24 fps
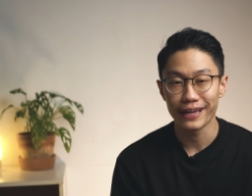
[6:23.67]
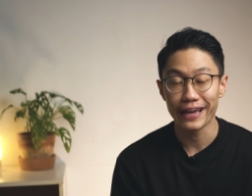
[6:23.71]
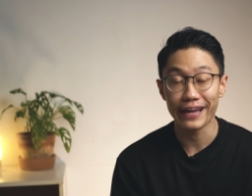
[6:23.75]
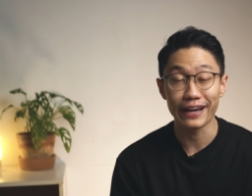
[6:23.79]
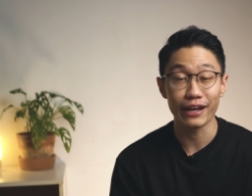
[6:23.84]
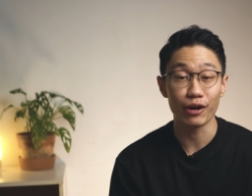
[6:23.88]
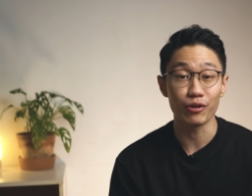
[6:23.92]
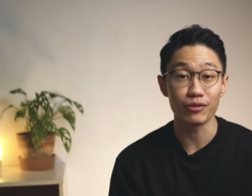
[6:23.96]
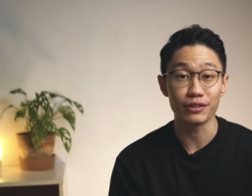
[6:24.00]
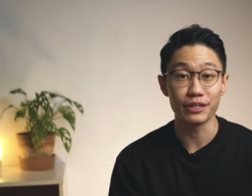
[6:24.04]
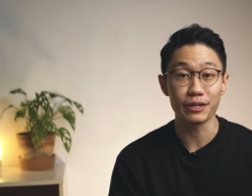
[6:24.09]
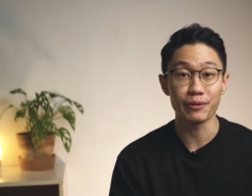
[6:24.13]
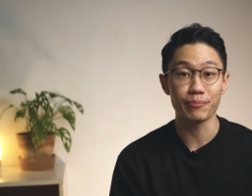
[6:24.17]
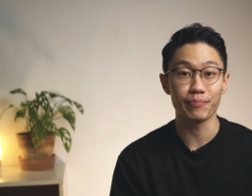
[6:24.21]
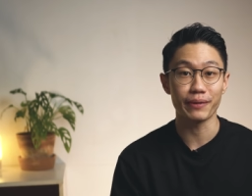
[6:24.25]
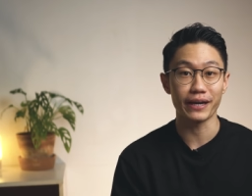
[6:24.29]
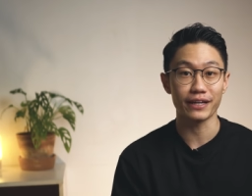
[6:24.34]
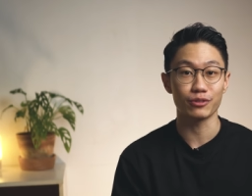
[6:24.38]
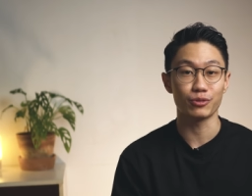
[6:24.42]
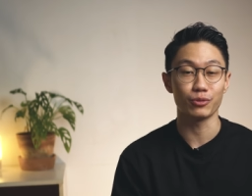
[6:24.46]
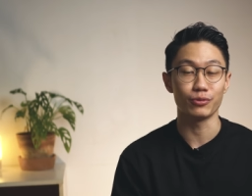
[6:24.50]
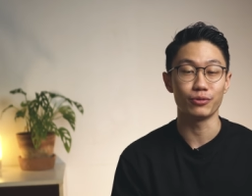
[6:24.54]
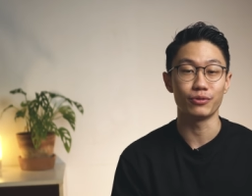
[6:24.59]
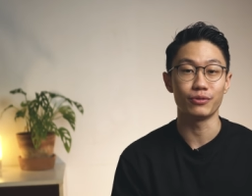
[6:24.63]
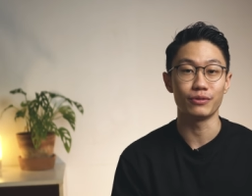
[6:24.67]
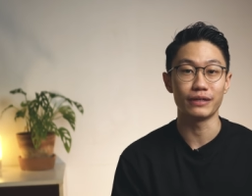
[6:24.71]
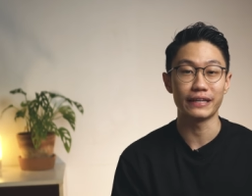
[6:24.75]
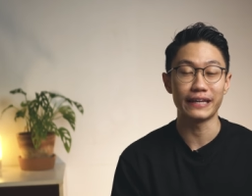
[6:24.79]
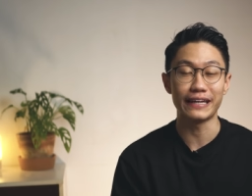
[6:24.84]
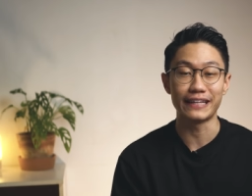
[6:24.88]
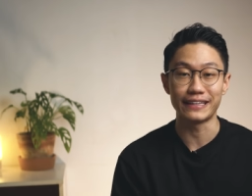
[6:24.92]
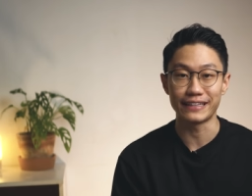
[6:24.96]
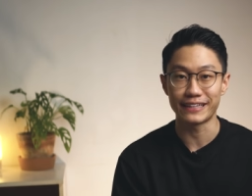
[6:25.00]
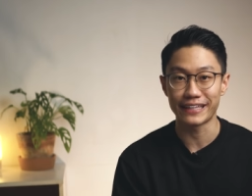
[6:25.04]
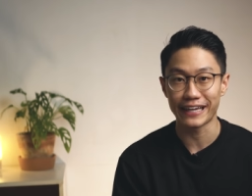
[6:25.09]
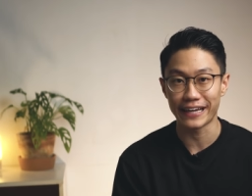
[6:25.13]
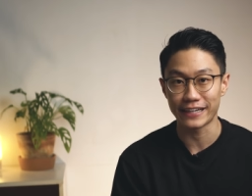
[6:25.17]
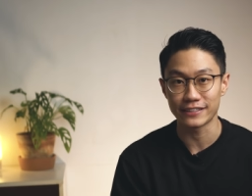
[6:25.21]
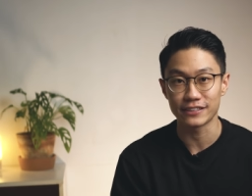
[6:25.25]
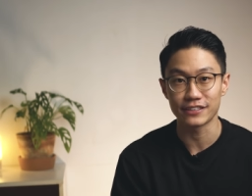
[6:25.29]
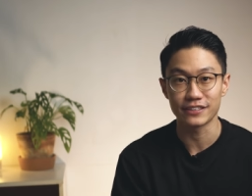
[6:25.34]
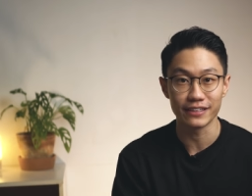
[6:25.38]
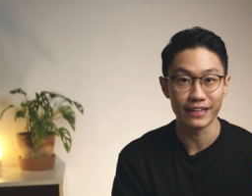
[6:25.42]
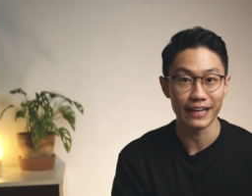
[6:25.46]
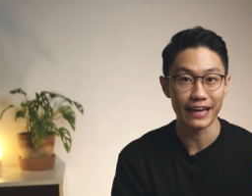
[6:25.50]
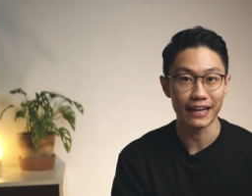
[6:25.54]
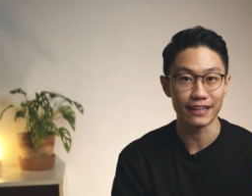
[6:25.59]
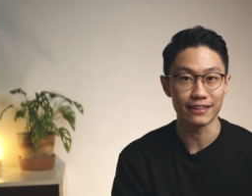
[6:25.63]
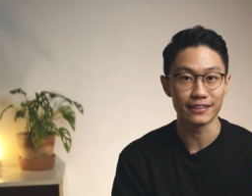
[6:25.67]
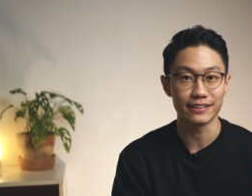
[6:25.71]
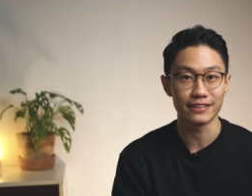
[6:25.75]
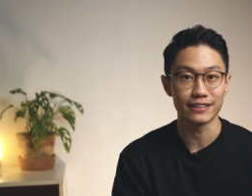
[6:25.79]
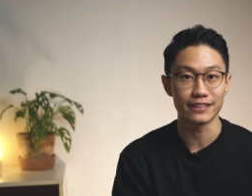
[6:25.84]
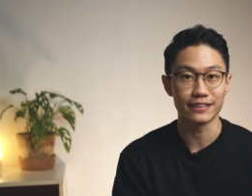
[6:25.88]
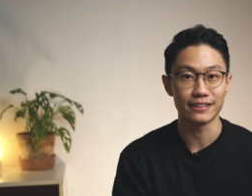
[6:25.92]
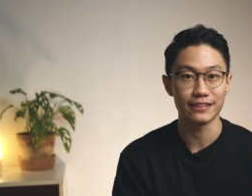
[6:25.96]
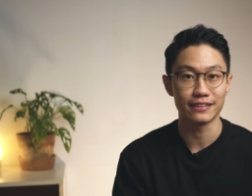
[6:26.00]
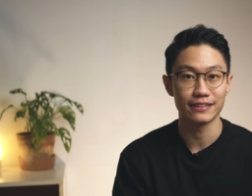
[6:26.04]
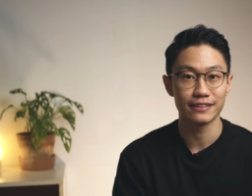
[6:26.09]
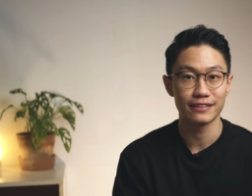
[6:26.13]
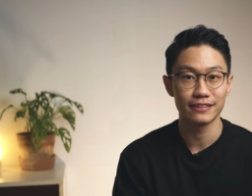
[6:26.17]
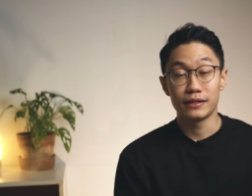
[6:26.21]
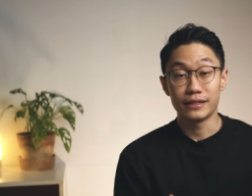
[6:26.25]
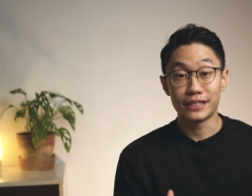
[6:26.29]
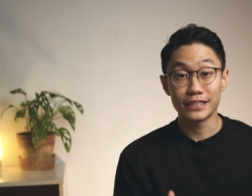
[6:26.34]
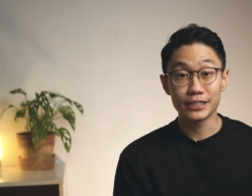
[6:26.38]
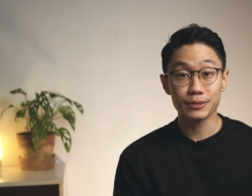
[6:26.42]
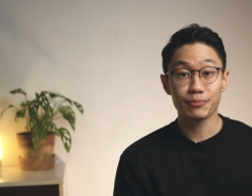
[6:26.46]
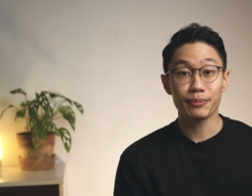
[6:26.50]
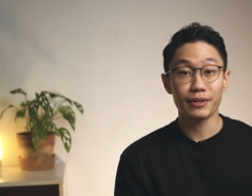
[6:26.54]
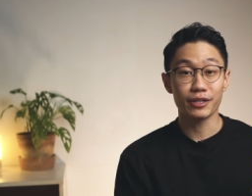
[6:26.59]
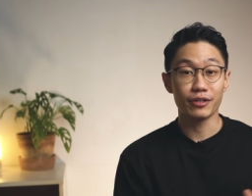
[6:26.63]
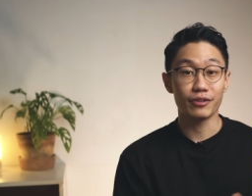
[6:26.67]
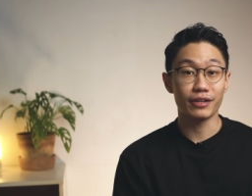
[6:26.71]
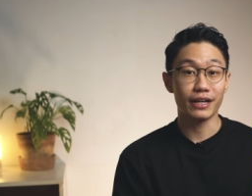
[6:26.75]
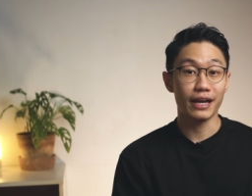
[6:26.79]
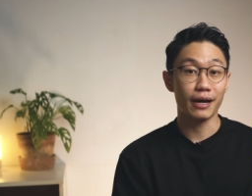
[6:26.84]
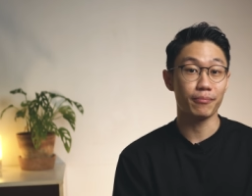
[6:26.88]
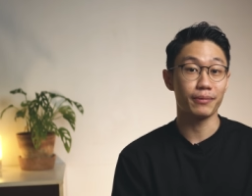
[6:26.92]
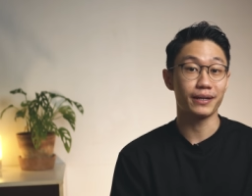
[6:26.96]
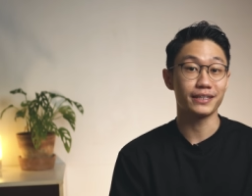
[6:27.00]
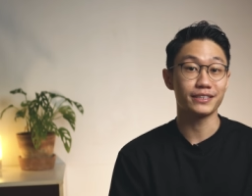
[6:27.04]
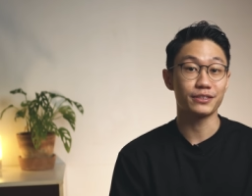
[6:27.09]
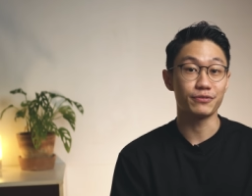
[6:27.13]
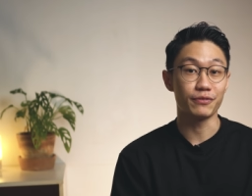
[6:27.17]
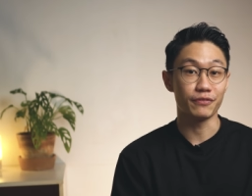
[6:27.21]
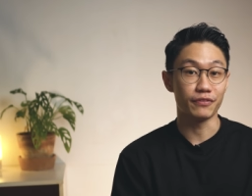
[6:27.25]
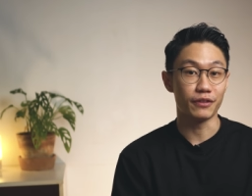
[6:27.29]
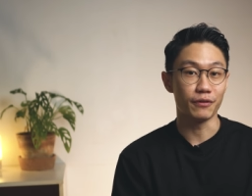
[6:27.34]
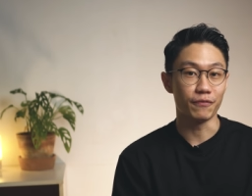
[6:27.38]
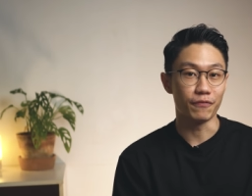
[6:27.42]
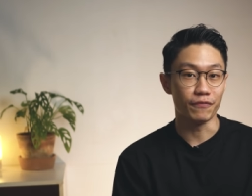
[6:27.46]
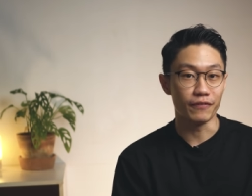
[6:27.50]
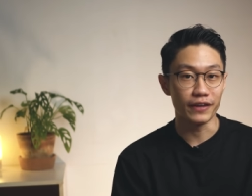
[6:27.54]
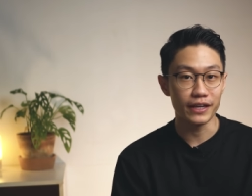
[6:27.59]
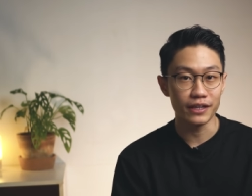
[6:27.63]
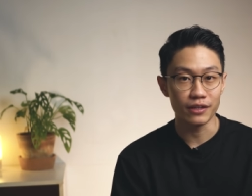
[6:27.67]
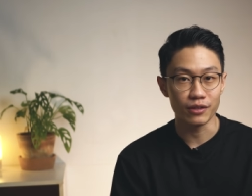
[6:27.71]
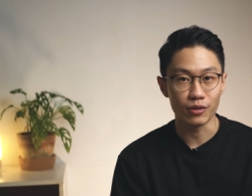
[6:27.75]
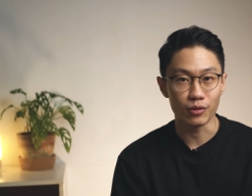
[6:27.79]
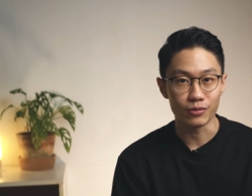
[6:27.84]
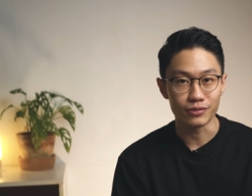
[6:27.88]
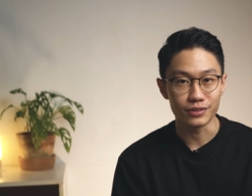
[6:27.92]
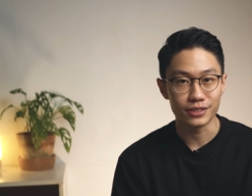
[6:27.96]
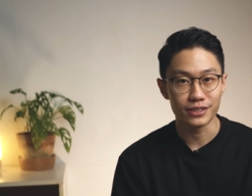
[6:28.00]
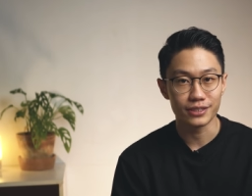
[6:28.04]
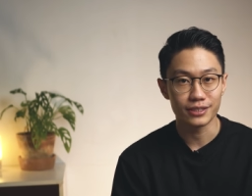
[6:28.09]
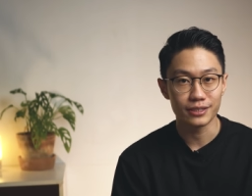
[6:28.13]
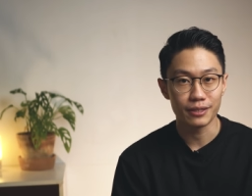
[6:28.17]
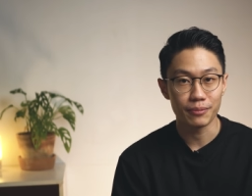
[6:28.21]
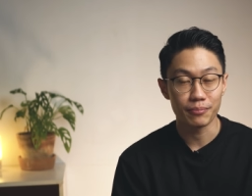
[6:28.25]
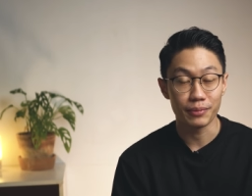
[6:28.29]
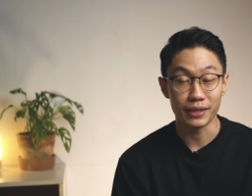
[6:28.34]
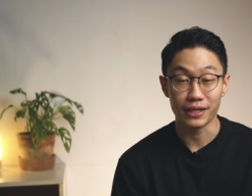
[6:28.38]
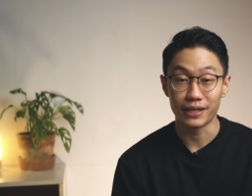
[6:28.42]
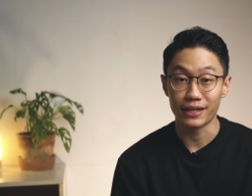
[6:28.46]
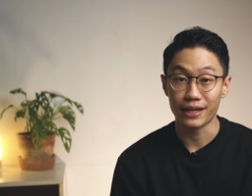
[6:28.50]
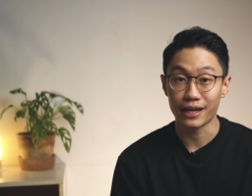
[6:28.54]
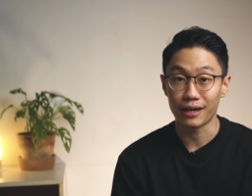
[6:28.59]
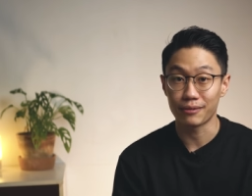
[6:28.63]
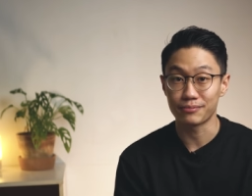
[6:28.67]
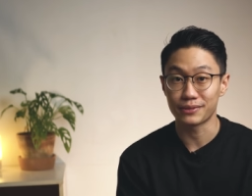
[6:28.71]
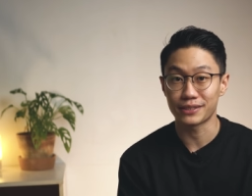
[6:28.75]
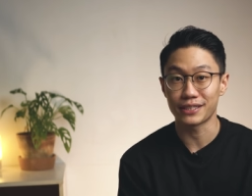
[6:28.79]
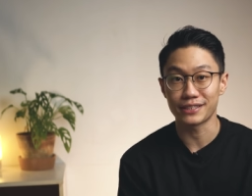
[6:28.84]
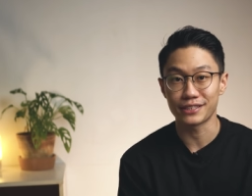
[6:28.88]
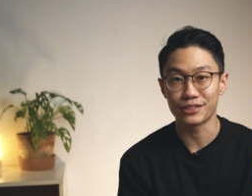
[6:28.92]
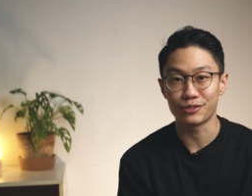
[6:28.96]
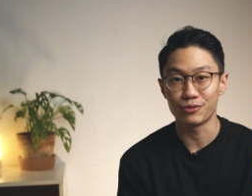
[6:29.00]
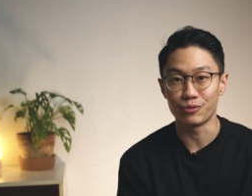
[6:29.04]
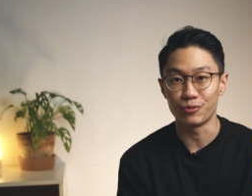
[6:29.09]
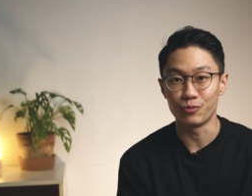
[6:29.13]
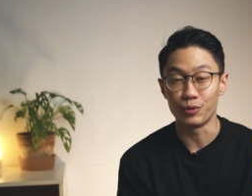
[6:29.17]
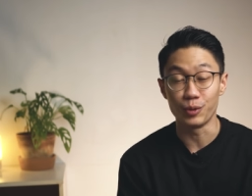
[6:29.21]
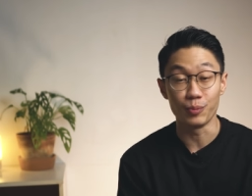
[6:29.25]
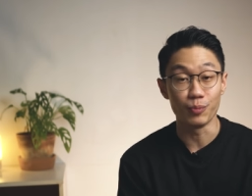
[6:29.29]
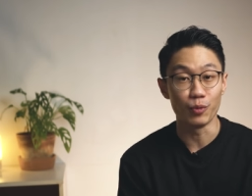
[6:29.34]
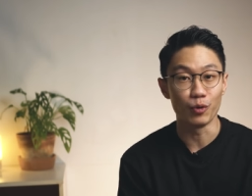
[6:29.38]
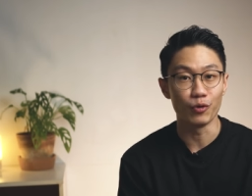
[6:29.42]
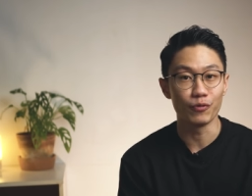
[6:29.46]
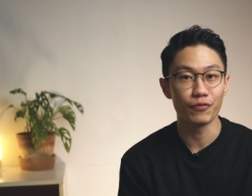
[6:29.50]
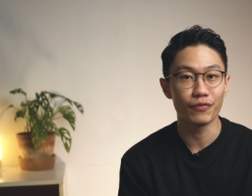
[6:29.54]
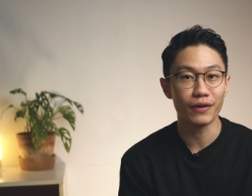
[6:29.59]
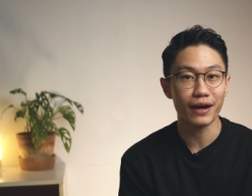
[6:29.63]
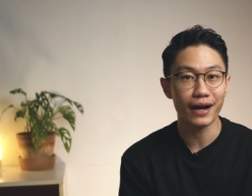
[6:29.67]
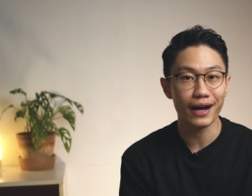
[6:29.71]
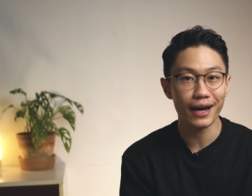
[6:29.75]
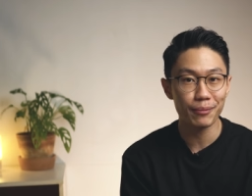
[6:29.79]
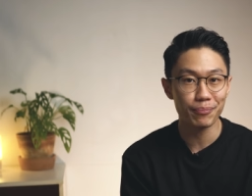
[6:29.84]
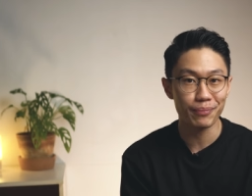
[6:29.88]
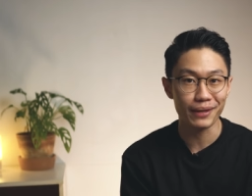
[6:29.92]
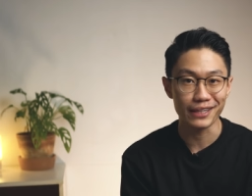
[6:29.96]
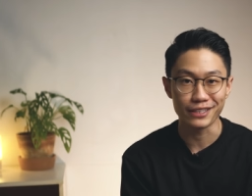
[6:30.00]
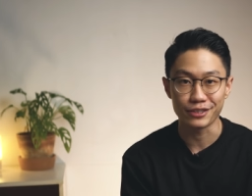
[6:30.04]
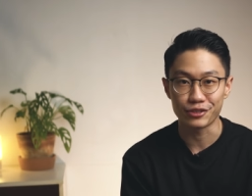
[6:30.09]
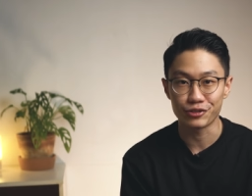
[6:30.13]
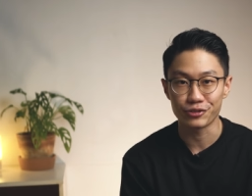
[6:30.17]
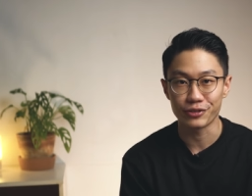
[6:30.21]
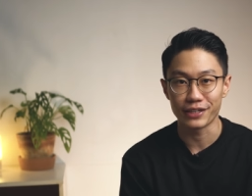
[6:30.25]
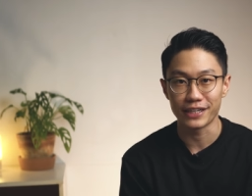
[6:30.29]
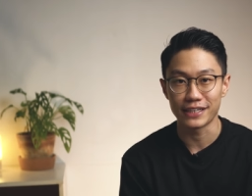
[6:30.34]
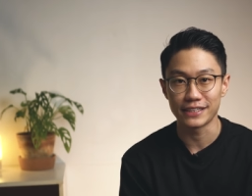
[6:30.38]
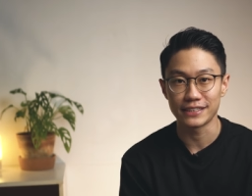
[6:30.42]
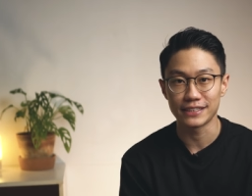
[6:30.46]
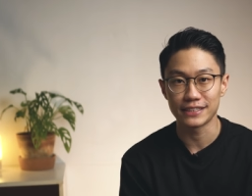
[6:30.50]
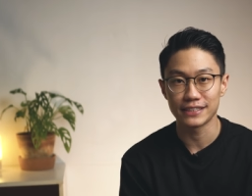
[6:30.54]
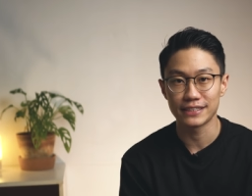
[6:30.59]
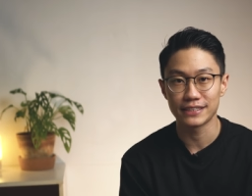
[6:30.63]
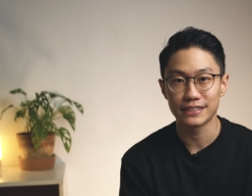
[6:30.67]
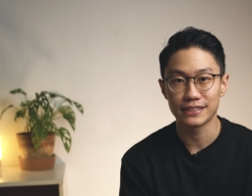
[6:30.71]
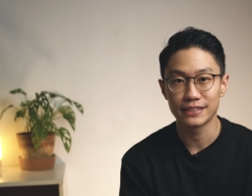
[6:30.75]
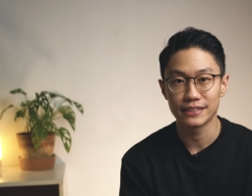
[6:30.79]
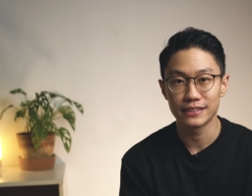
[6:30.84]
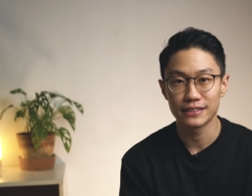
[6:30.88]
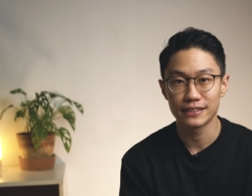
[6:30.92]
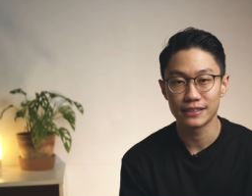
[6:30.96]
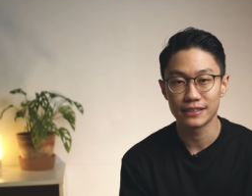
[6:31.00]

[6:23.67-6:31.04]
And I'll link back to intentionality. This might not help us with the vague goals, but it helps us to remove hype and trends.